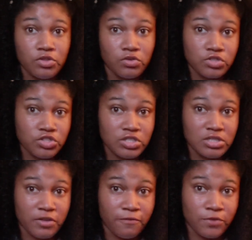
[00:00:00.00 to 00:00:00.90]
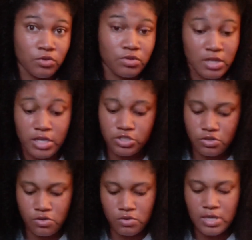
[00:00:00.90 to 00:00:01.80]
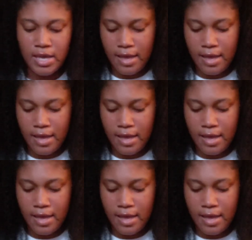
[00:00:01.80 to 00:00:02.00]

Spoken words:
Those are just a few that I showed.